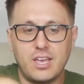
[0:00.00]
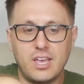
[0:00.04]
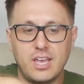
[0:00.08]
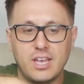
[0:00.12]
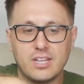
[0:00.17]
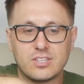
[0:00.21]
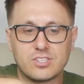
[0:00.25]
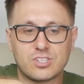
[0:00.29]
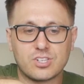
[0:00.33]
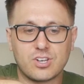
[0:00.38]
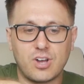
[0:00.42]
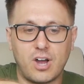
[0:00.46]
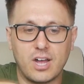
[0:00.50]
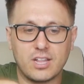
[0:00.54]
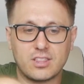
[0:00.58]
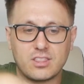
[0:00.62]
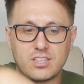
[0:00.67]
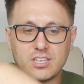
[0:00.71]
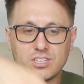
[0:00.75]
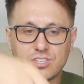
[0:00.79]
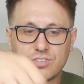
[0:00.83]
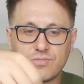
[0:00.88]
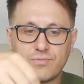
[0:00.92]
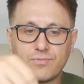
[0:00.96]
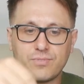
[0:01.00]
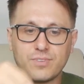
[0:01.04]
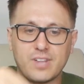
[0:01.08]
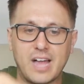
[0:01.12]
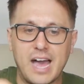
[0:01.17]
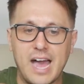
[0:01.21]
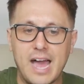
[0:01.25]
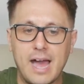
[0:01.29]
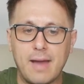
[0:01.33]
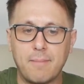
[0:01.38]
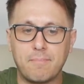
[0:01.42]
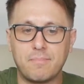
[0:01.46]
It's got this
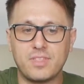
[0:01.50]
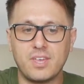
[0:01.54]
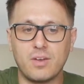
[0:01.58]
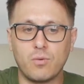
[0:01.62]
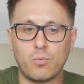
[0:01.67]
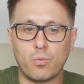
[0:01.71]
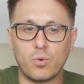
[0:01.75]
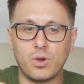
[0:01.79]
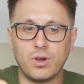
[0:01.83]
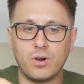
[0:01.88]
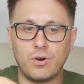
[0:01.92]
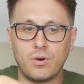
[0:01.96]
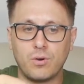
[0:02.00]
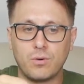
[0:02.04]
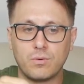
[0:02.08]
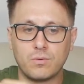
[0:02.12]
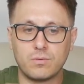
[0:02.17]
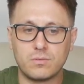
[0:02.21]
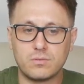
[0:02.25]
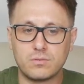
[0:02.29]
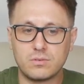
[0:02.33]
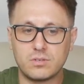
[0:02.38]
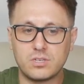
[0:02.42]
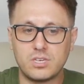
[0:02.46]
flap that will